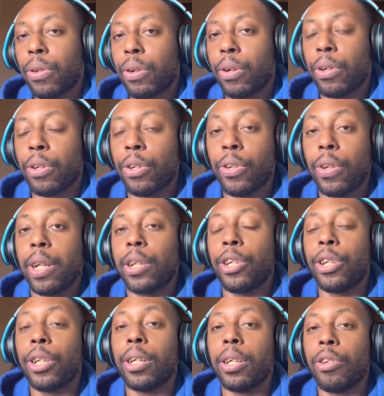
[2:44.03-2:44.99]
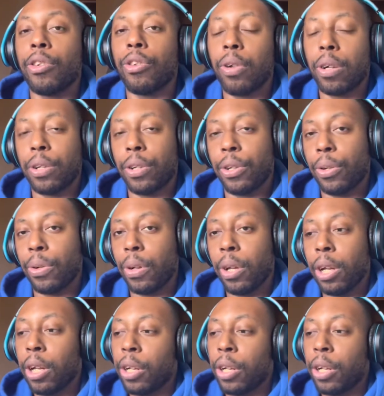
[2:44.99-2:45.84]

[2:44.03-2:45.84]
her so that she can trust you,